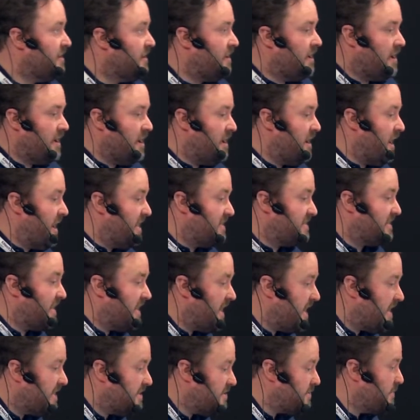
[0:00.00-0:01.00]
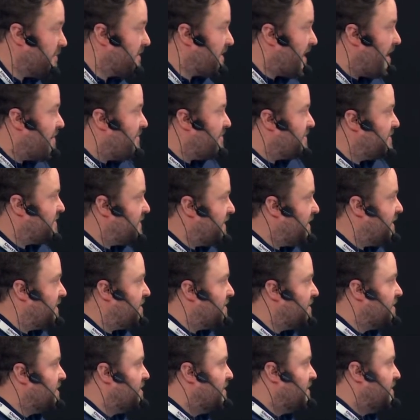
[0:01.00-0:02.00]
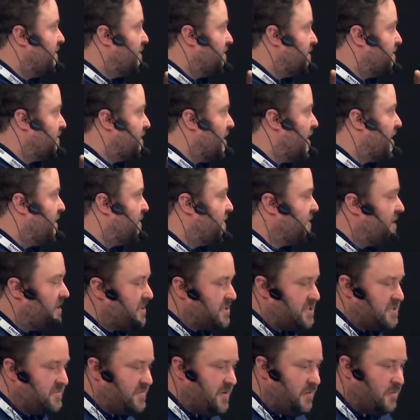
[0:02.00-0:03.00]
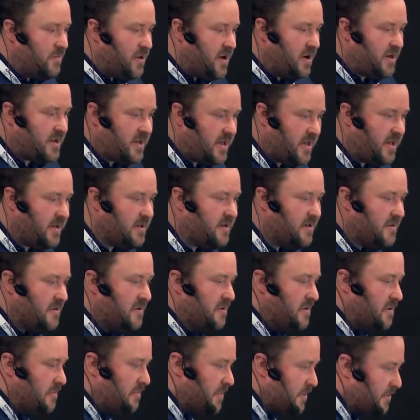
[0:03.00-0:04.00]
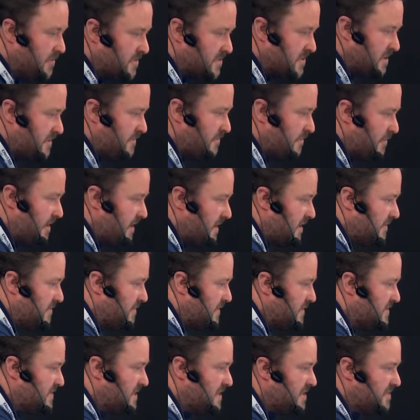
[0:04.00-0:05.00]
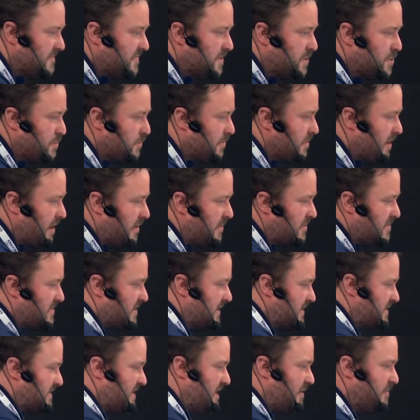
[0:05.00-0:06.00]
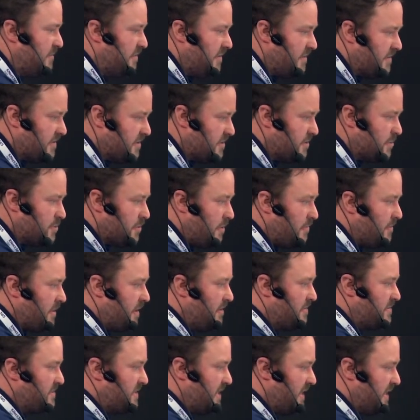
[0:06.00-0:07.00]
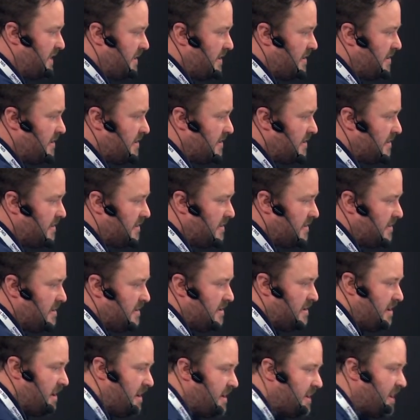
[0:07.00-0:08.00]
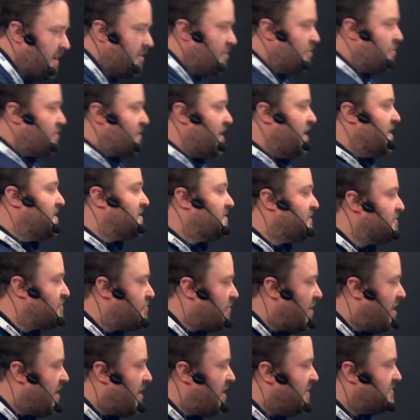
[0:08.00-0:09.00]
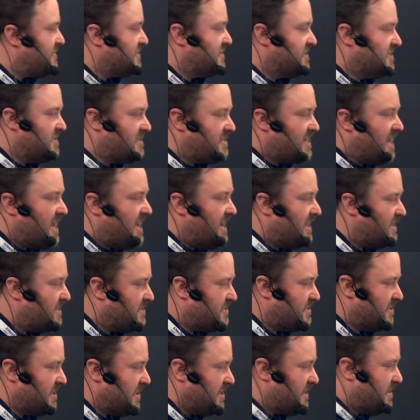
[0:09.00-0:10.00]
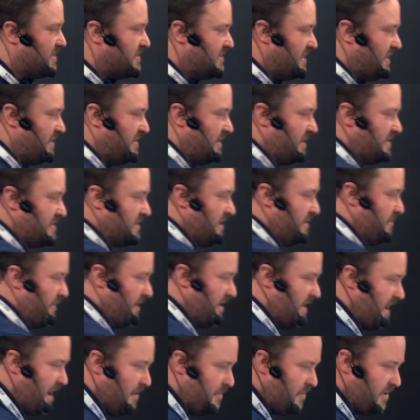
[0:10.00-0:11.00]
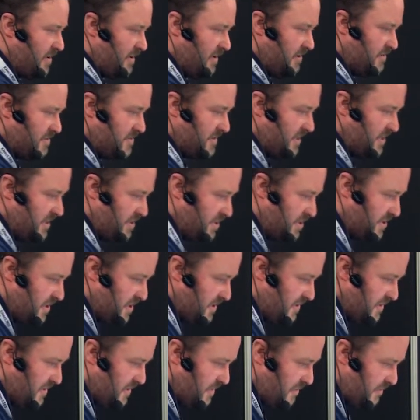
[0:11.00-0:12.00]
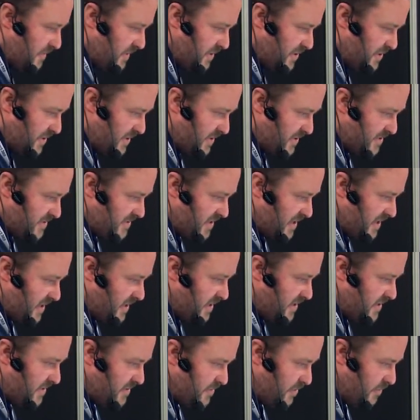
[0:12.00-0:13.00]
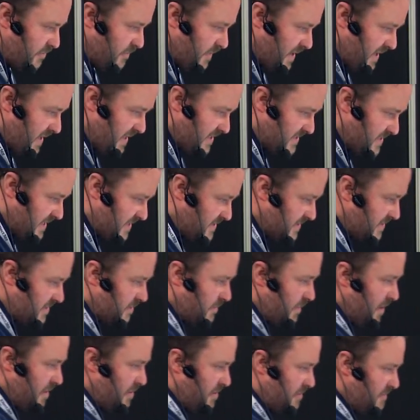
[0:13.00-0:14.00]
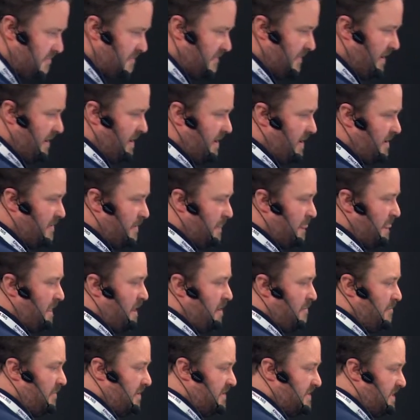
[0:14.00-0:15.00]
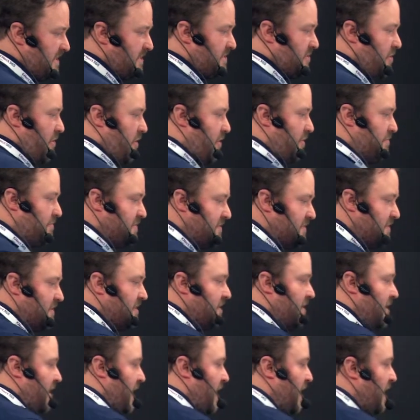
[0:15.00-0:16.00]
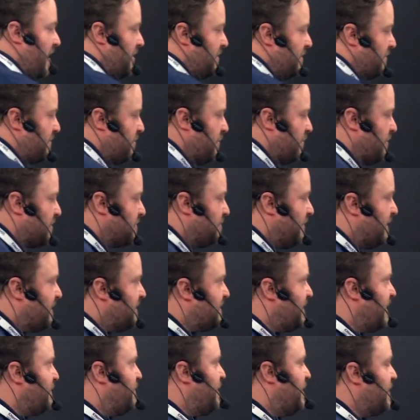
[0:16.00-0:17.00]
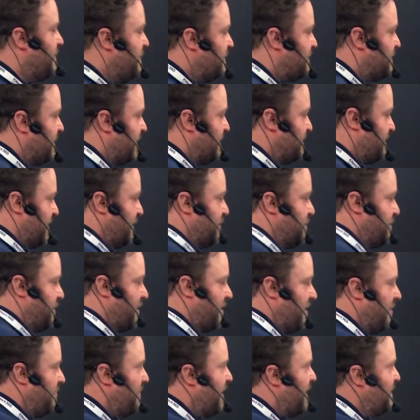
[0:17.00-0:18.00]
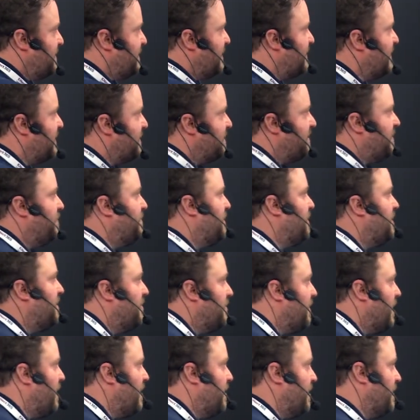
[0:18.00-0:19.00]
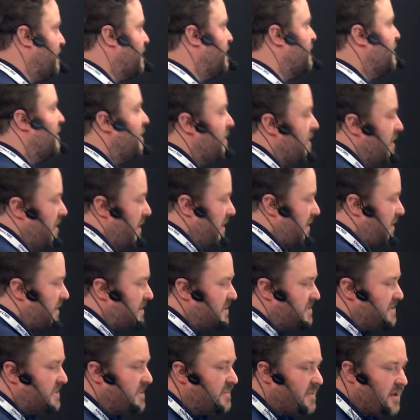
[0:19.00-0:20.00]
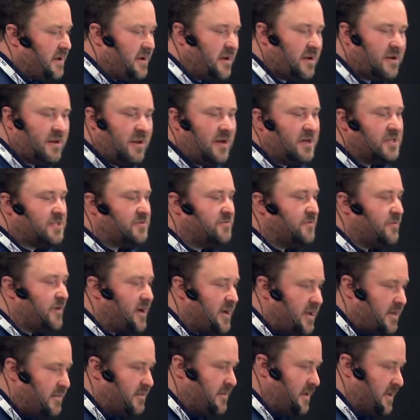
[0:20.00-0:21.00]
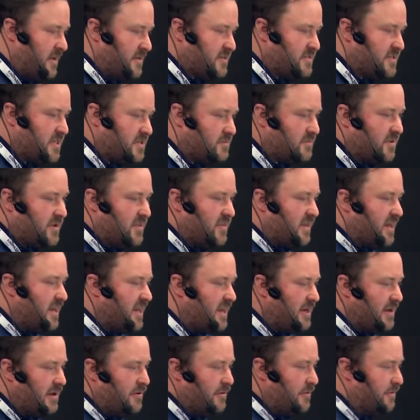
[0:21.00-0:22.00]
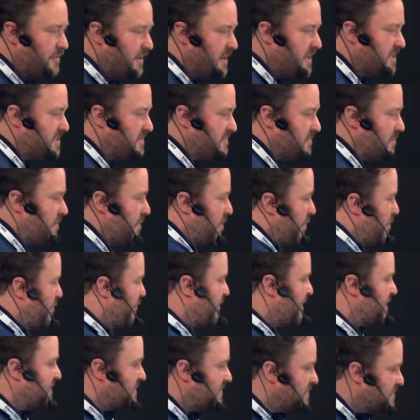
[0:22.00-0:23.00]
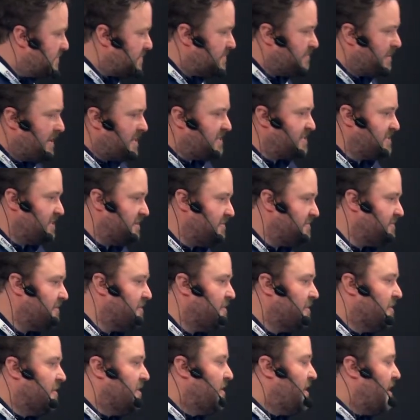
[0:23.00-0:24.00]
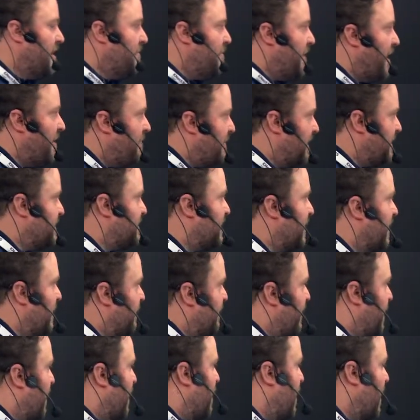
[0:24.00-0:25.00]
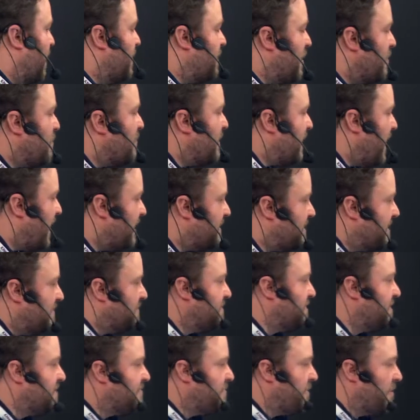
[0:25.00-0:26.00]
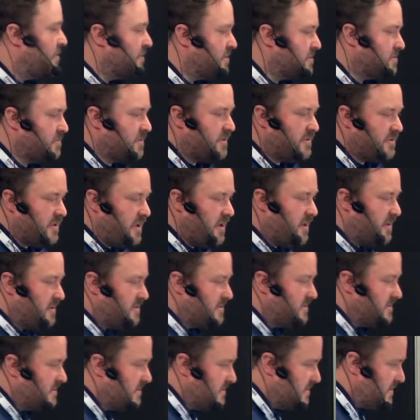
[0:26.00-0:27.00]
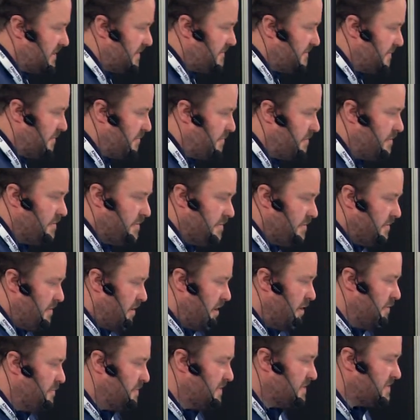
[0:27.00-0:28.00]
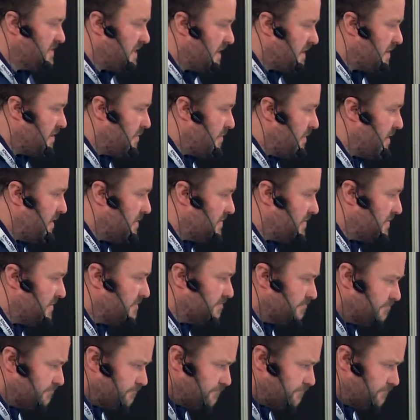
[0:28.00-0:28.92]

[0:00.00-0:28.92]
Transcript: SLA, so a guaranteed chance of it working, but also for any of these individual nodes. So let's take one of the control nodes here. I get all kinds of graphs and stats, and I can see things like my network usage, which is not really setting the world on fire, my disk ops, and of course my CPU utilization, and I'm hitting that CPU hard. And I can see that at a glance for anything. So that's one of the neat little things from an operator's perspective about Metacloud that I don't get out of the box with default OpenStack Horizon.